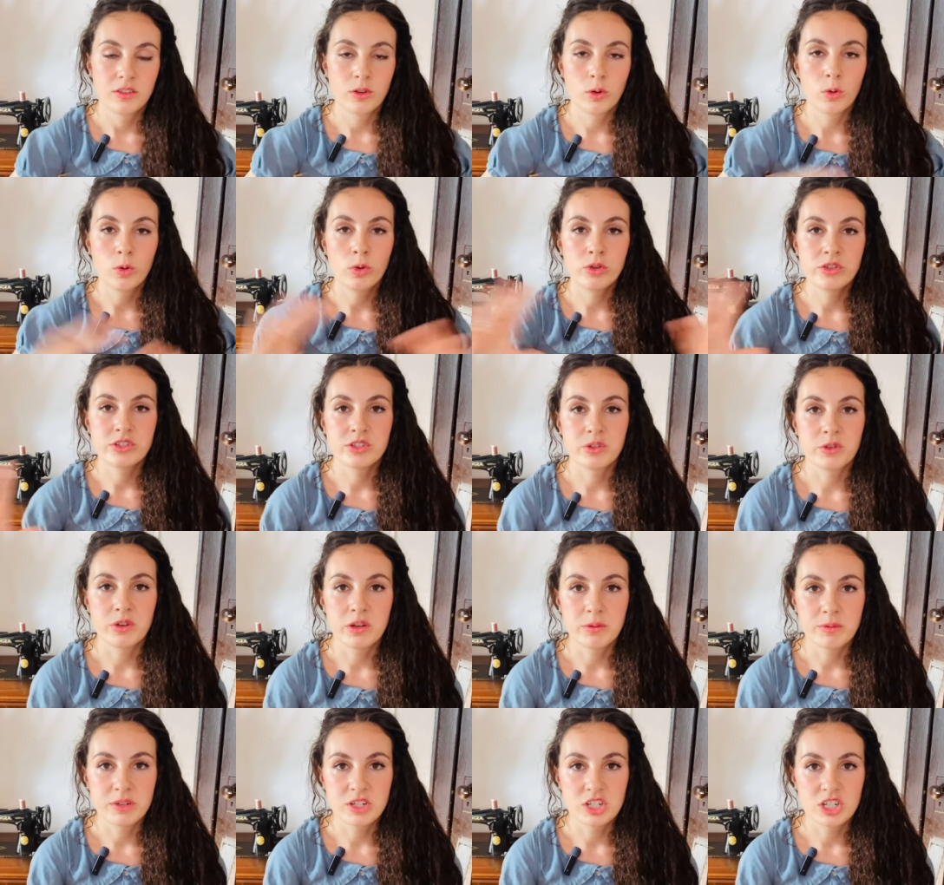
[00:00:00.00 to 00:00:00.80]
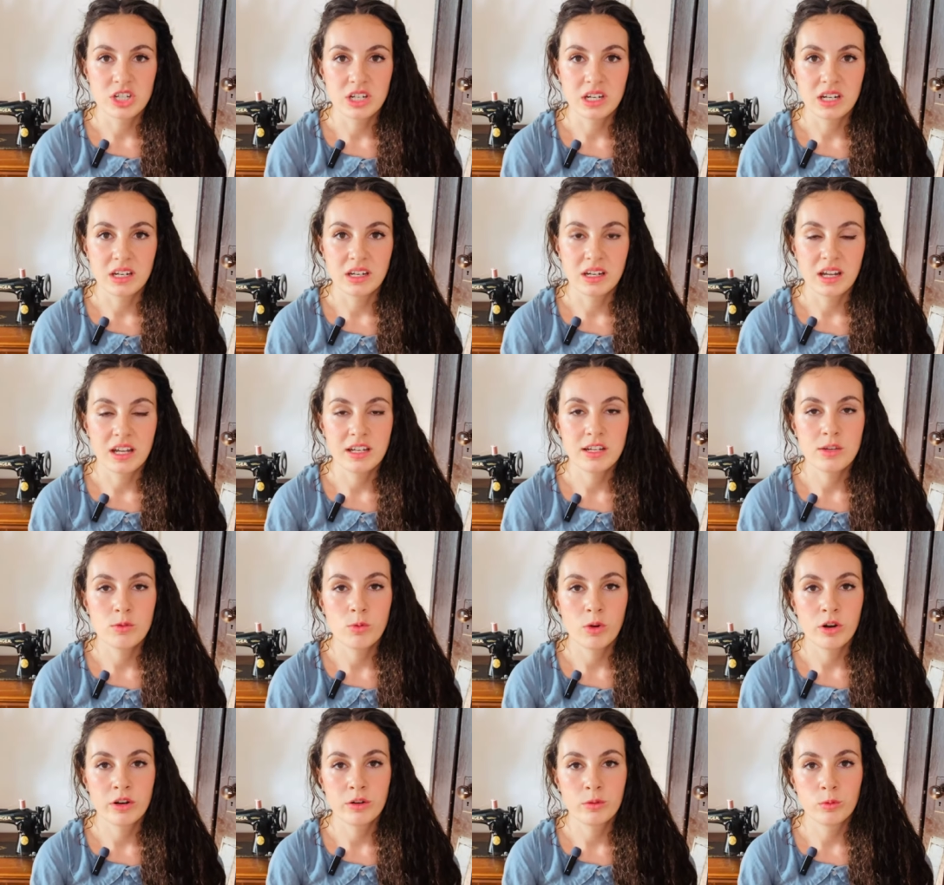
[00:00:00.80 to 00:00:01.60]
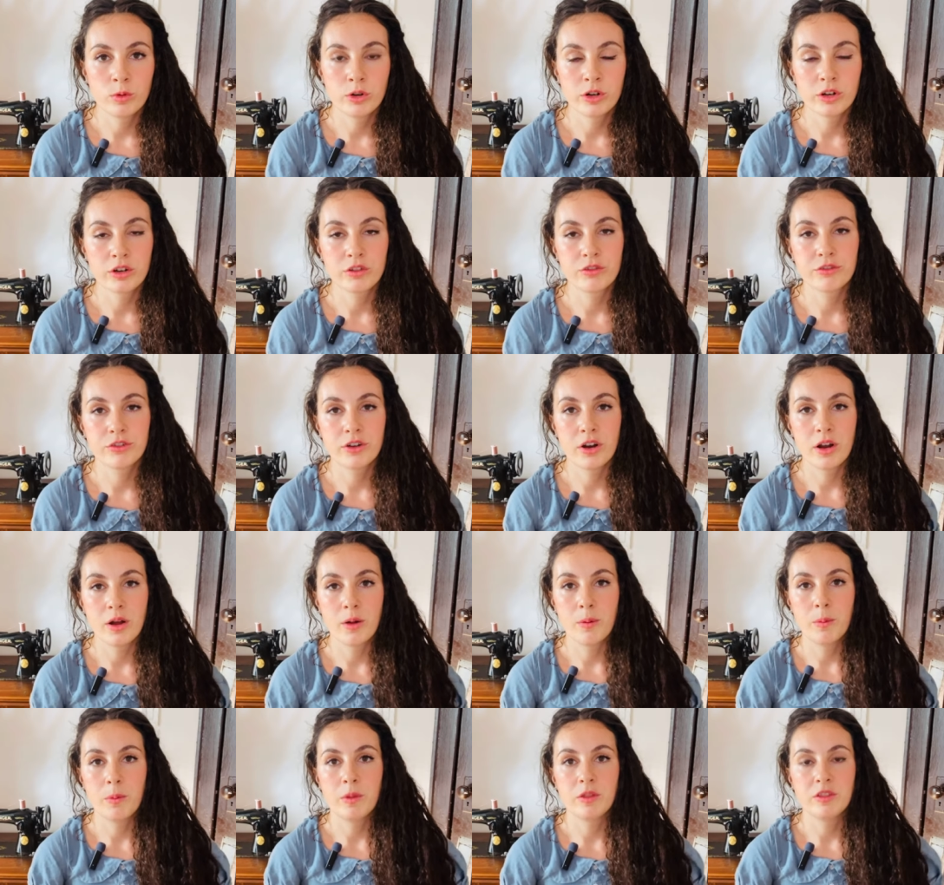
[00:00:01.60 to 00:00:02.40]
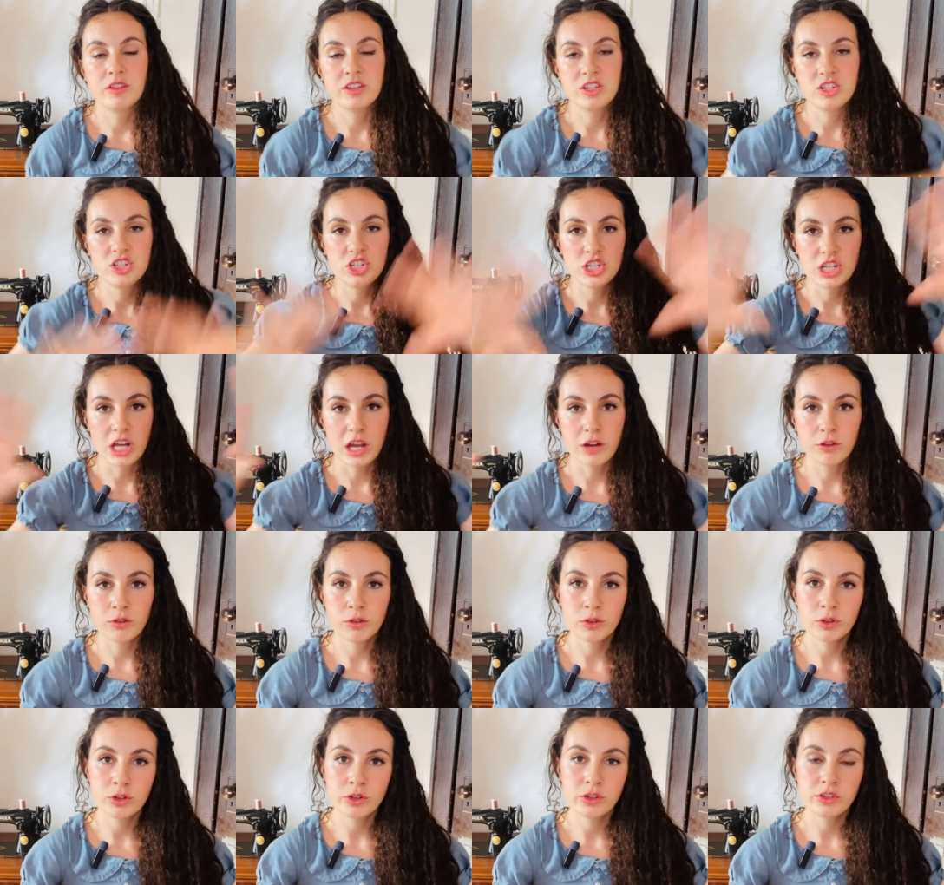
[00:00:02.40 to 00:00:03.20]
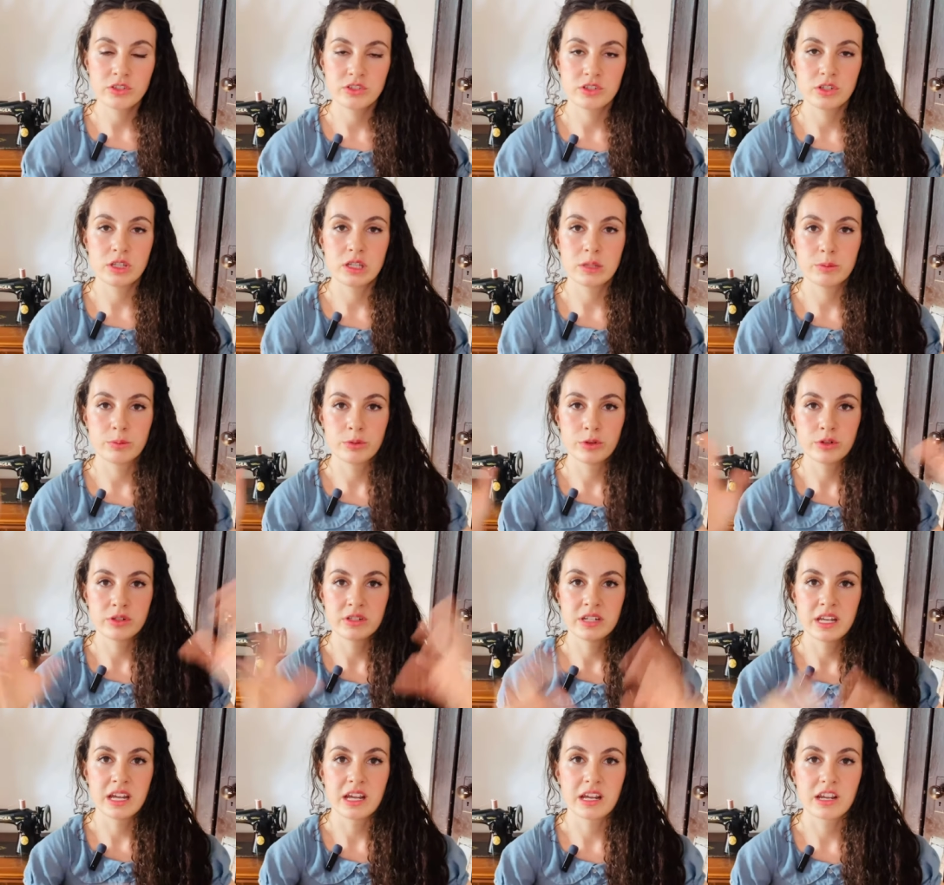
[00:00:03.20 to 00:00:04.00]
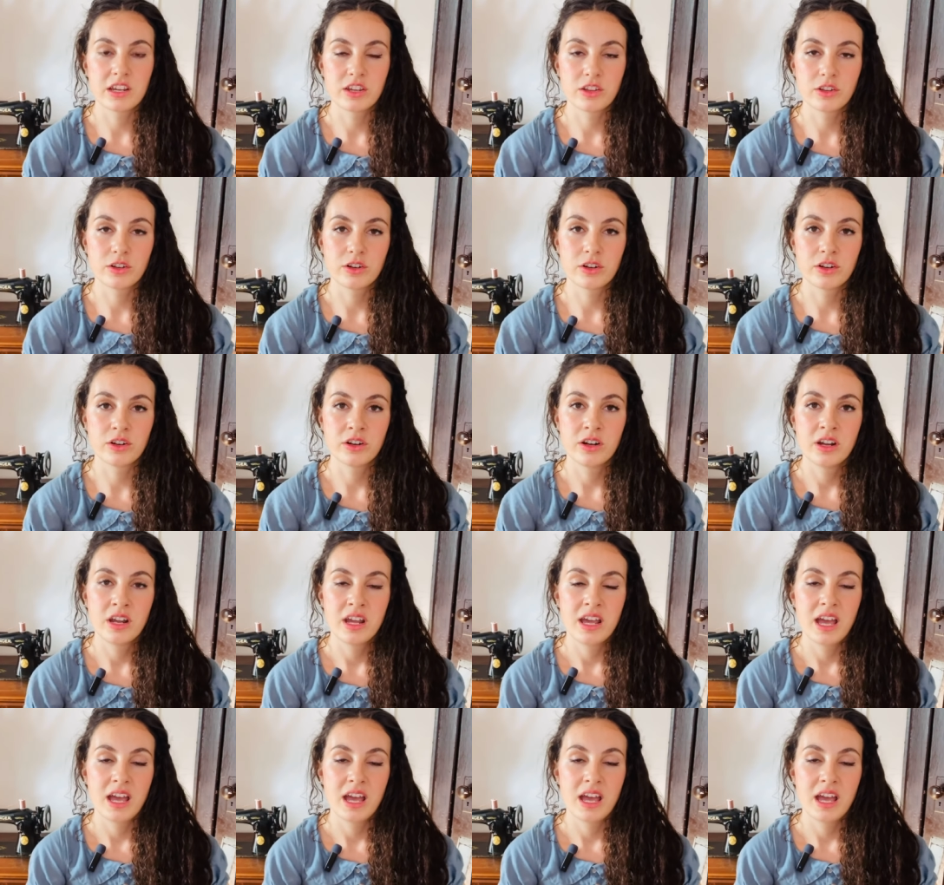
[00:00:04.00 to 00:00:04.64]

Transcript: whole sewing machine, and you want to work from the general to the particular.